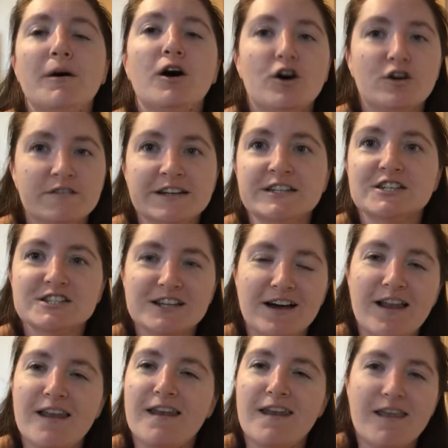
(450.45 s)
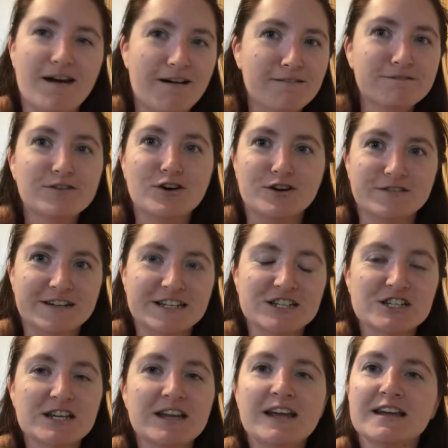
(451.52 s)
Orange. I love
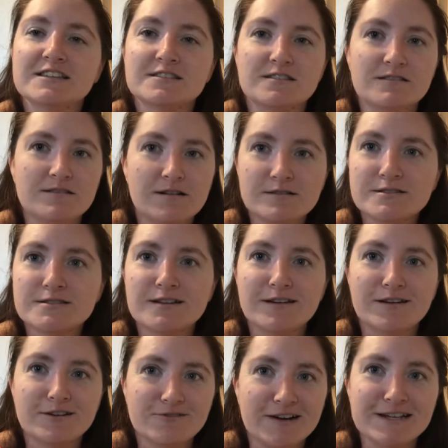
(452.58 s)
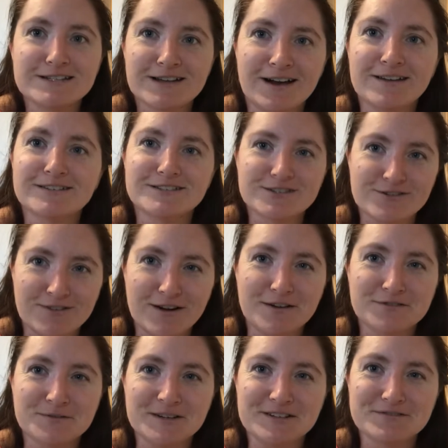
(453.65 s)
orange. It's not a great colour to
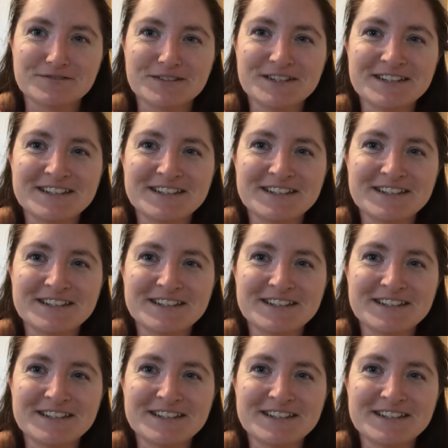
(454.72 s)
craft with.